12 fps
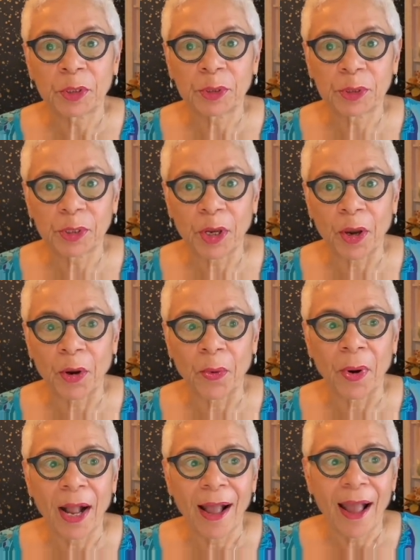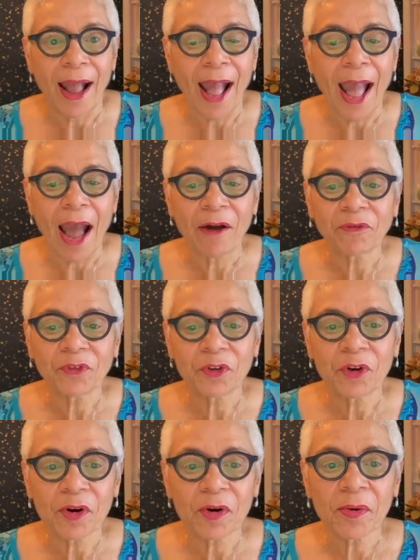So
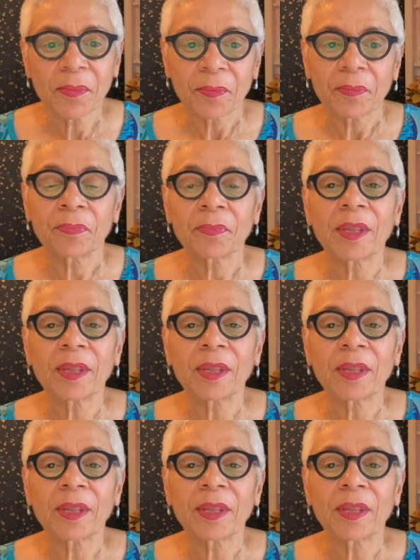after